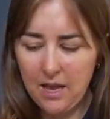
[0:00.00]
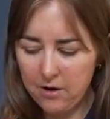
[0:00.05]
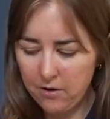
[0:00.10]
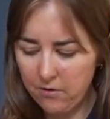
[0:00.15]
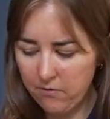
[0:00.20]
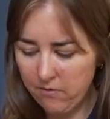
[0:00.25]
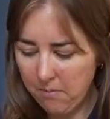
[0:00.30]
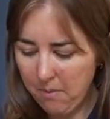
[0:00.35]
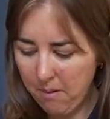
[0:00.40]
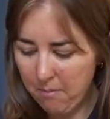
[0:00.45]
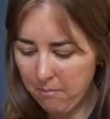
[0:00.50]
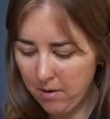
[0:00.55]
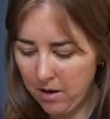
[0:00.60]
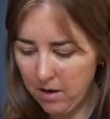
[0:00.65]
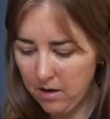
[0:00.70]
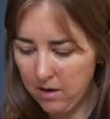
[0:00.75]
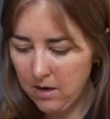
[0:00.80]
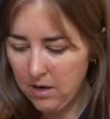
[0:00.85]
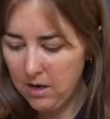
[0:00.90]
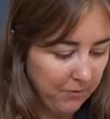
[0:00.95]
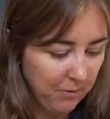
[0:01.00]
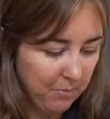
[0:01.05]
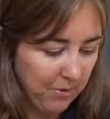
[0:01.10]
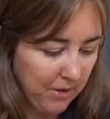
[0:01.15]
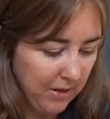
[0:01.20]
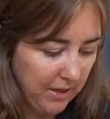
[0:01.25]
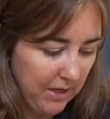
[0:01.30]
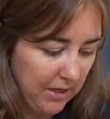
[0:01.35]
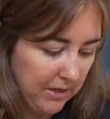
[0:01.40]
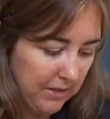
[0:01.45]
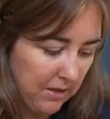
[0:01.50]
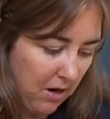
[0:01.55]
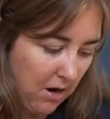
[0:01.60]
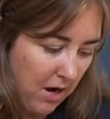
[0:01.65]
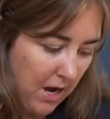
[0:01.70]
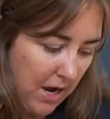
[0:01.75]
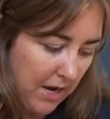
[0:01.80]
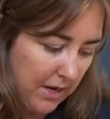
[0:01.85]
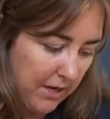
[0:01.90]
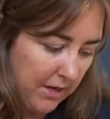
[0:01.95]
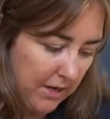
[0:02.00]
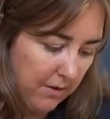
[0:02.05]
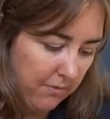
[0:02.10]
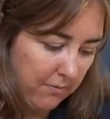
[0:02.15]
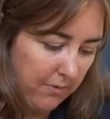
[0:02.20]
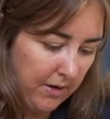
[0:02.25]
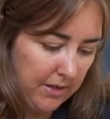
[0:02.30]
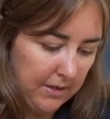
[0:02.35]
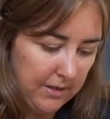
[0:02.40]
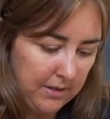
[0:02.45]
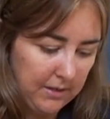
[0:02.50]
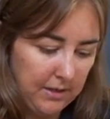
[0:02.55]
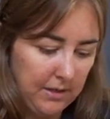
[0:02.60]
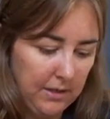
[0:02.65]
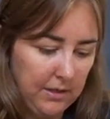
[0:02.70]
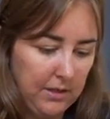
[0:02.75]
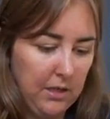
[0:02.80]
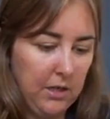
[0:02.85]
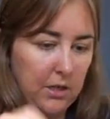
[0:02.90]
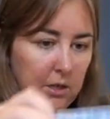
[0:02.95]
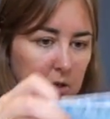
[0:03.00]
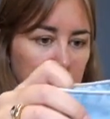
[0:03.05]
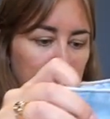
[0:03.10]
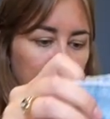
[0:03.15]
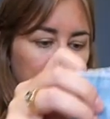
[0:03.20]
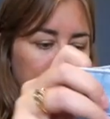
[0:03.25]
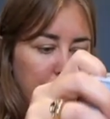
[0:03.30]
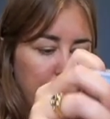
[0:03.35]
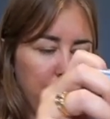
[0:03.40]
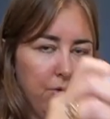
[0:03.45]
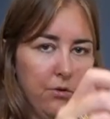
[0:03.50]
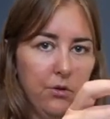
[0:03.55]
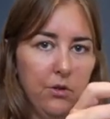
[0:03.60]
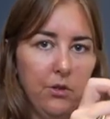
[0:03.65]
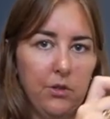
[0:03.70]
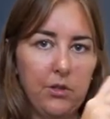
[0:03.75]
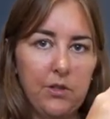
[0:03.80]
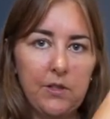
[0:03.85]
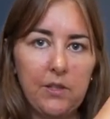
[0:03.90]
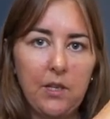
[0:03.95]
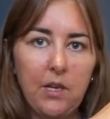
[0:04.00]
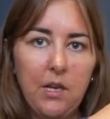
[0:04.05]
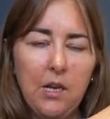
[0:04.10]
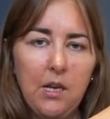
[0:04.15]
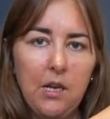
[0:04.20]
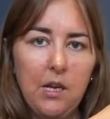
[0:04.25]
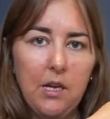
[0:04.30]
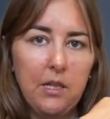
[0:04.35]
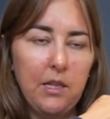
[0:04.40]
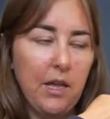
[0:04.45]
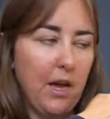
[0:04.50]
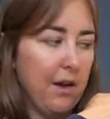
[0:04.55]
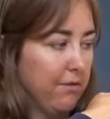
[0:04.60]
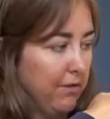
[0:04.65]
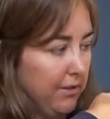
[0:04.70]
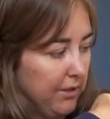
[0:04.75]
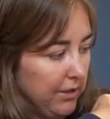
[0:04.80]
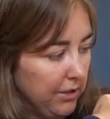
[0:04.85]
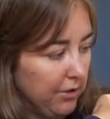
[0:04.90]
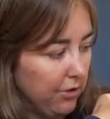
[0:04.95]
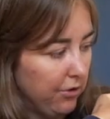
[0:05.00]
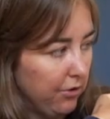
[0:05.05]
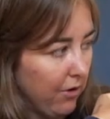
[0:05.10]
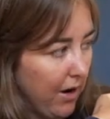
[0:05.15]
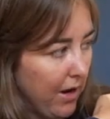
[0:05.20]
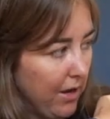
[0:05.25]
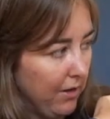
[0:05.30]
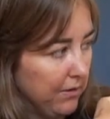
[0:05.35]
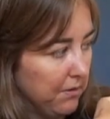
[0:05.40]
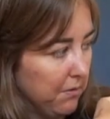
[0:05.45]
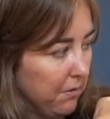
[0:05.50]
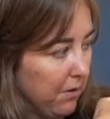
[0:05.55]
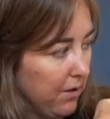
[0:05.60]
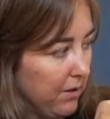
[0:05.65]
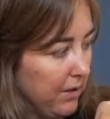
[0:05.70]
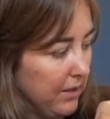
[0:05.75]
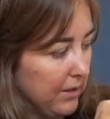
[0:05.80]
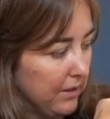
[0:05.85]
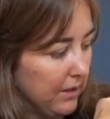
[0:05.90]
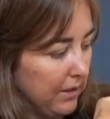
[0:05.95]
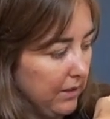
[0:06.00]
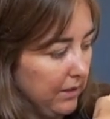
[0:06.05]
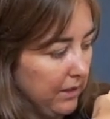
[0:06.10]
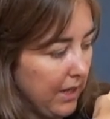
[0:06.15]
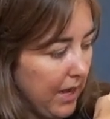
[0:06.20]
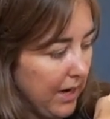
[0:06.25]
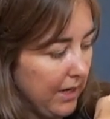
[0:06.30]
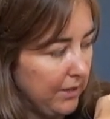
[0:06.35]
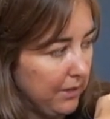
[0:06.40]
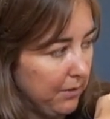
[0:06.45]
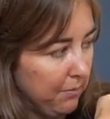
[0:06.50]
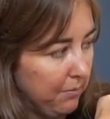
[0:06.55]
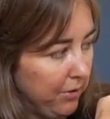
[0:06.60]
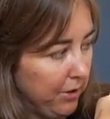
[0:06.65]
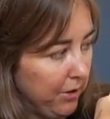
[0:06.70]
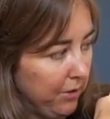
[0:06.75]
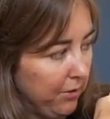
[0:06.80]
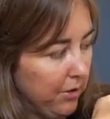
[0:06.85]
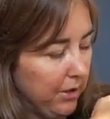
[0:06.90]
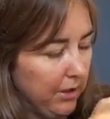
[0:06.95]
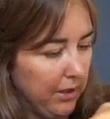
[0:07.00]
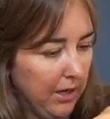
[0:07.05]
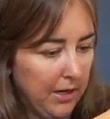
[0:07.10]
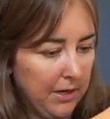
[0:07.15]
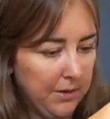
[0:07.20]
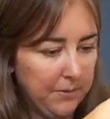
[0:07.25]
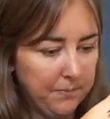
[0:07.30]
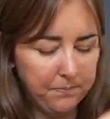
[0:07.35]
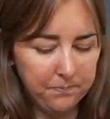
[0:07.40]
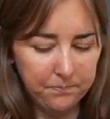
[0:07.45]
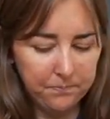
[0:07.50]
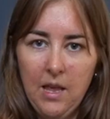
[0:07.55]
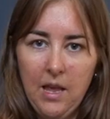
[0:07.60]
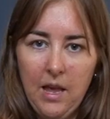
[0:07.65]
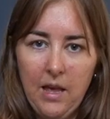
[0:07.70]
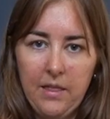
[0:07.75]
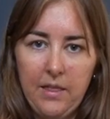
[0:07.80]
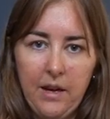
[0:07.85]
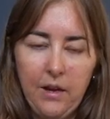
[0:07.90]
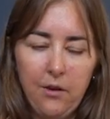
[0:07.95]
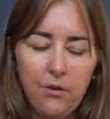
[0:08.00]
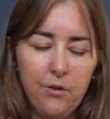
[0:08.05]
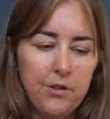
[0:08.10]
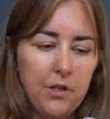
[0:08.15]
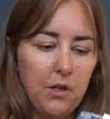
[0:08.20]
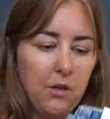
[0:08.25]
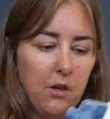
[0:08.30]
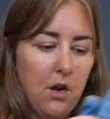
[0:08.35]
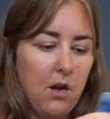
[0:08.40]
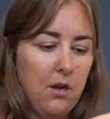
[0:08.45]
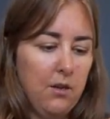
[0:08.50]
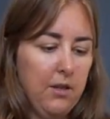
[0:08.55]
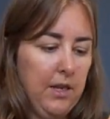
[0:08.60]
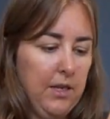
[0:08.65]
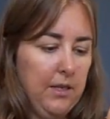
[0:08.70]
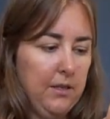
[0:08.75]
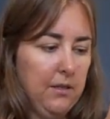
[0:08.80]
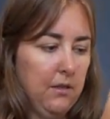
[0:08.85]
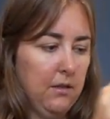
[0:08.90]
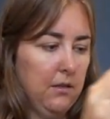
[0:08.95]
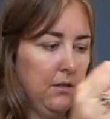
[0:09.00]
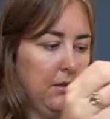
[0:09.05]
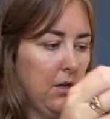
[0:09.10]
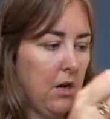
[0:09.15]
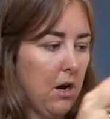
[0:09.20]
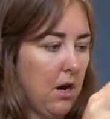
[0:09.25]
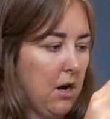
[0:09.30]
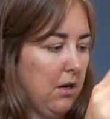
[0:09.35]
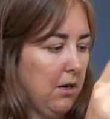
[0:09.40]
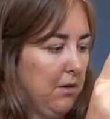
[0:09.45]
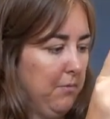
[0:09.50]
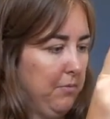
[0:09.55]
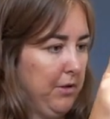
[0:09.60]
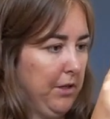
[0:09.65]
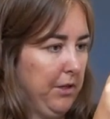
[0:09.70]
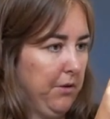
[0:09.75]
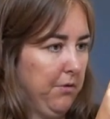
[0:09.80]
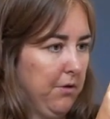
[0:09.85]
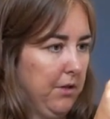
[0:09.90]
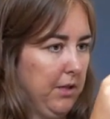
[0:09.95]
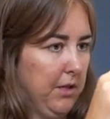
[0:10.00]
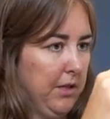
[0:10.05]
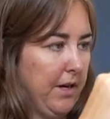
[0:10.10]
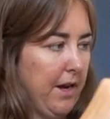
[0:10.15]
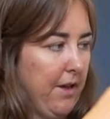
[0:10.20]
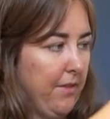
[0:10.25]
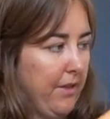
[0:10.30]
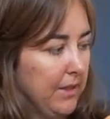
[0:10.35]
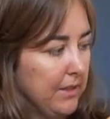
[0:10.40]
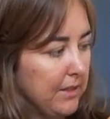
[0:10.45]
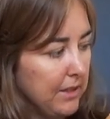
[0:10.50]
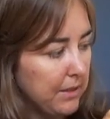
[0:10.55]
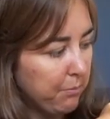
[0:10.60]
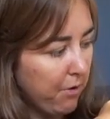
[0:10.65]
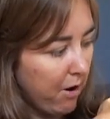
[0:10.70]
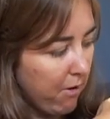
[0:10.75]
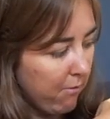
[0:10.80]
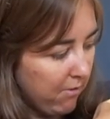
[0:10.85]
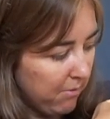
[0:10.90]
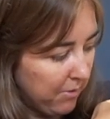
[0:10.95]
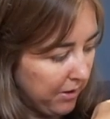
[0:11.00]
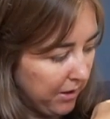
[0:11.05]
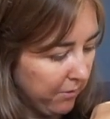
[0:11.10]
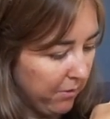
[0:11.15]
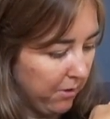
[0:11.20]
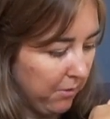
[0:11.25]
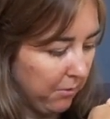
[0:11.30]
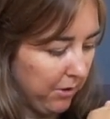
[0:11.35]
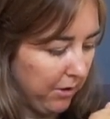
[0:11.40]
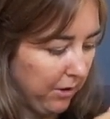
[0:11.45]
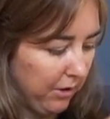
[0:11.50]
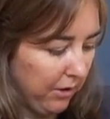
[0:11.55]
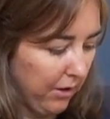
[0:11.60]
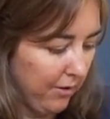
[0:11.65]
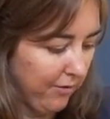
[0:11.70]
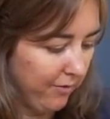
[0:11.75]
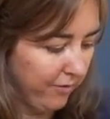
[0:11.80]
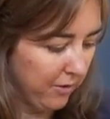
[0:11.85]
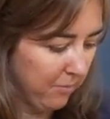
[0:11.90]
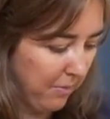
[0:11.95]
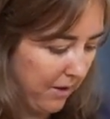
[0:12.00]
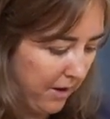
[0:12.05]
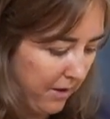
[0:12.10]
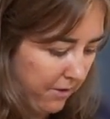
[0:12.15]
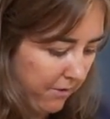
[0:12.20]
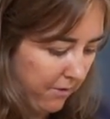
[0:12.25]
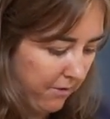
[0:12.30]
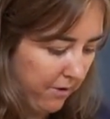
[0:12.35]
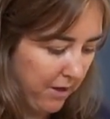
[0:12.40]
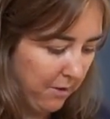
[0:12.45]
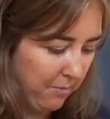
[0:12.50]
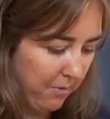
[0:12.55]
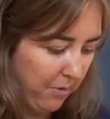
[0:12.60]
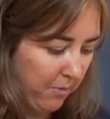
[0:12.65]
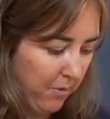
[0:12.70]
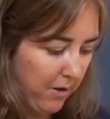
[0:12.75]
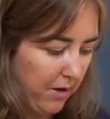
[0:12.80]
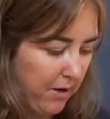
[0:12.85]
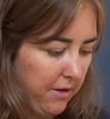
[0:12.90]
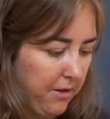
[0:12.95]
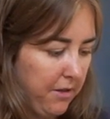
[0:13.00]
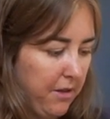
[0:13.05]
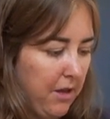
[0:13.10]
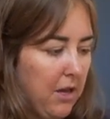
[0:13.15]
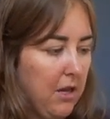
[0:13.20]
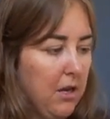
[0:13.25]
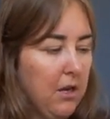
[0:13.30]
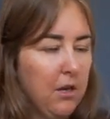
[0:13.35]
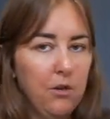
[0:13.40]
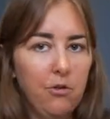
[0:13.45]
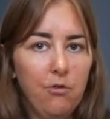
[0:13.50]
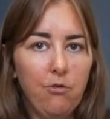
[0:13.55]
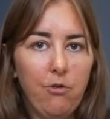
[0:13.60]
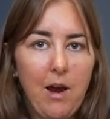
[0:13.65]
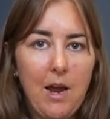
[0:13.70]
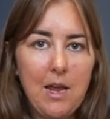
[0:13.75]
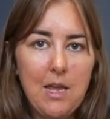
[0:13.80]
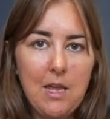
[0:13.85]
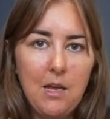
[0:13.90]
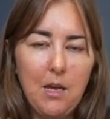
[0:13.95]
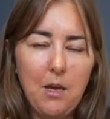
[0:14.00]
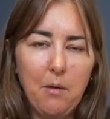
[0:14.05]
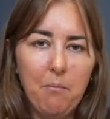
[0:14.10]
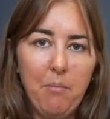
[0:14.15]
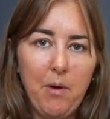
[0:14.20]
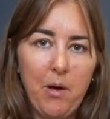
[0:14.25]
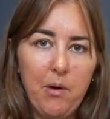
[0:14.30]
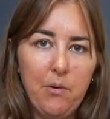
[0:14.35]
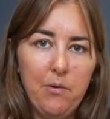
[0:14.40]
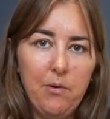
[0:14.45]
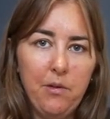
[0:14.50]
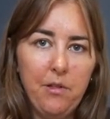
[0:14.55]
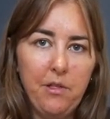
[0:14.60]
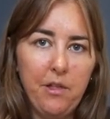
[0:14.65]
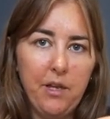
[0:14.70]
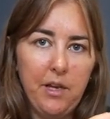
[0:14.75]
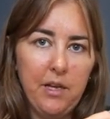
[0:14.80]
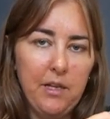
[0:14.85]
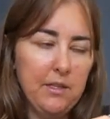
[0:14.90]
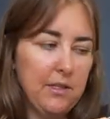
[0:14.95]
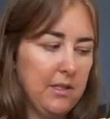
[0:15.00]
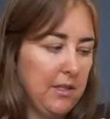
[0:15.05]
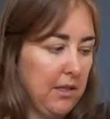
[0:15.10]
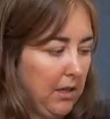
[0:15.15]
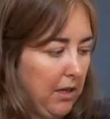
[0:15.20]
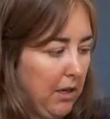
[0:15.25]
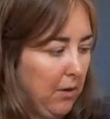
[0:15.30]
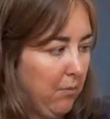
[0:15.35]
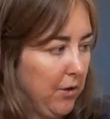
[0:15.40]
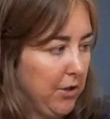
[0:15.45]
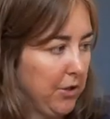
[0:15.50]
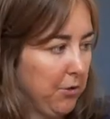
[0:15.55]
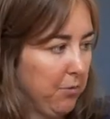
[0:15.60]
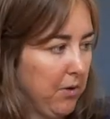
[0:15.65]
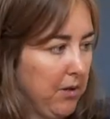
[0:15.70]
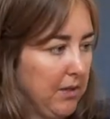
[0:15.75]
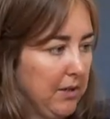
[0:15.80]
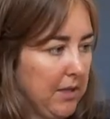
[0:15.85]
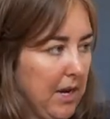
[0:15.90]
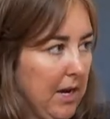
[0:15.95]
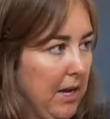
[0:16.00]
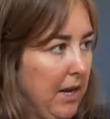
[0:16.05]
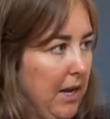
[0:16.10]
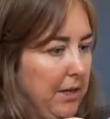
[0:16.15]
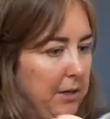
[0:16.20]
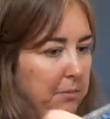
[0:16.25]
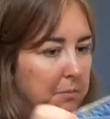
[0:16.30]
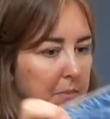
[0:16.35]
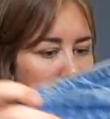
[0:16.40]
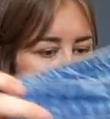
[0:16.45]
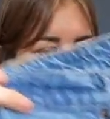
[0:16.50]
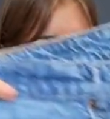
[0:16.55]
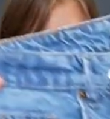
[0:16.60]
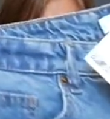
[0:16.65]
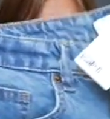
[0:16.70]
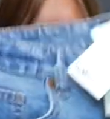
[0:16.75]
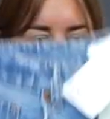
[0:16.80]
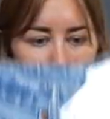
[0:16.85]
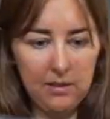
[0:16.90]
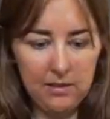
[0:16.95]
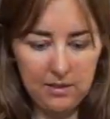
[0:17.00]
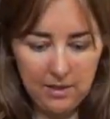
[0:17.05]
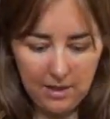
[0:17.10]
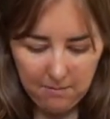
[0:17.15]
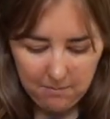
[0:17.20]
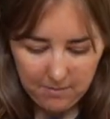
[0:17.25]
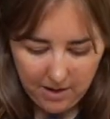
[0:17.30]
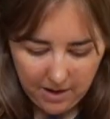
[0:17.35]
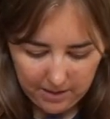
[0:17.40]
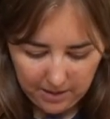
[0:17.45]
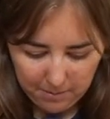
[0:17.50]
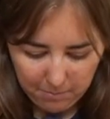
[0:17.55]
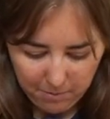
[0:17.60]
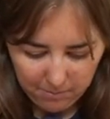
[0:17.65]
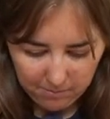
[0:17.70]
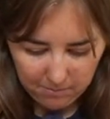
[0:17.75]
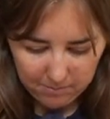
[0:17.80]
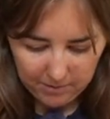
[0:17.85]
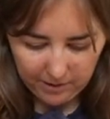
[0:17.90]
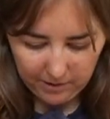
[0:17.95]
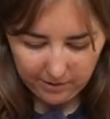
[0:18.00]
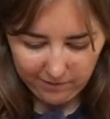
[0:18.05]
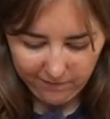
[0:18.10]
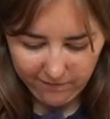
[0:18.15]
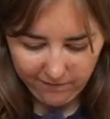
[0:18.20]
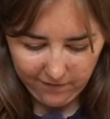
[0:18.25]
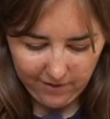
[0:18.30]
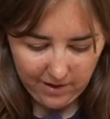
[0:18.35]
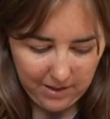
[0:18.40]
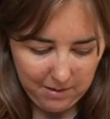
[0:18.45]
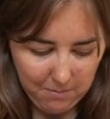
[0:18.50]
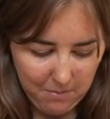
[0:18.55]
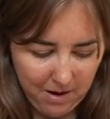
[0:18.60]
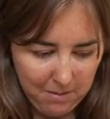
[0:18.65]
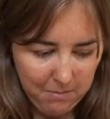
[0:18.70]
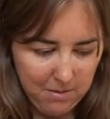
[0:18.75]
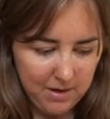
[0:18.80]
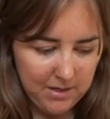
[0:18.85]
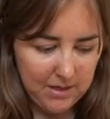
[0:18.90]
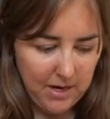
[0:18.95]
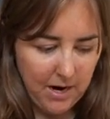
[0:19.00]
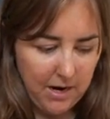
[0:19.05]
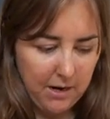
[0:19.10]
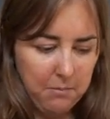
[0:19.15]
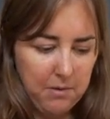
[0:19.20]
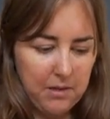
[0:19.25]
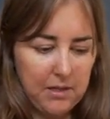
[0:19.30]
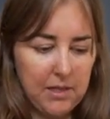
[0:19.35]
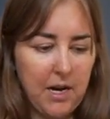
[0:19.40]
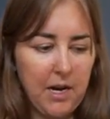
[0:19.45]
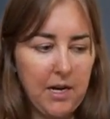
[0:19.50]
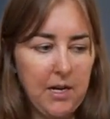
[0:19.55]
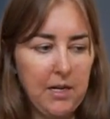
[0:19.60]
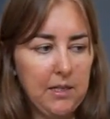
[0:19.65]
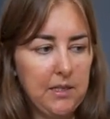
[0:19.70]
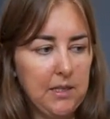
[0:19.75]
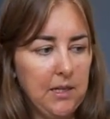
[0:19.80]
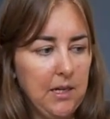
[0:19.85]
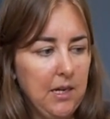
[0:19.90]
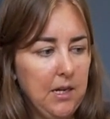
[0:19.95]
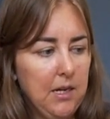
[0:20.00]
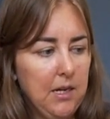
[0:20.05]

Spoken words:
I don't remember. But these are high-waisted shorts that I wanted to try on. So I've got this lighter blue colour, and then I also got this darker blue colour. Now, this is probably the one I'm going to go for, but I thought it'd be worth trying both and seeing which ones I liked best. These seem like they're probably going to fit. They might be a tiny bit tight.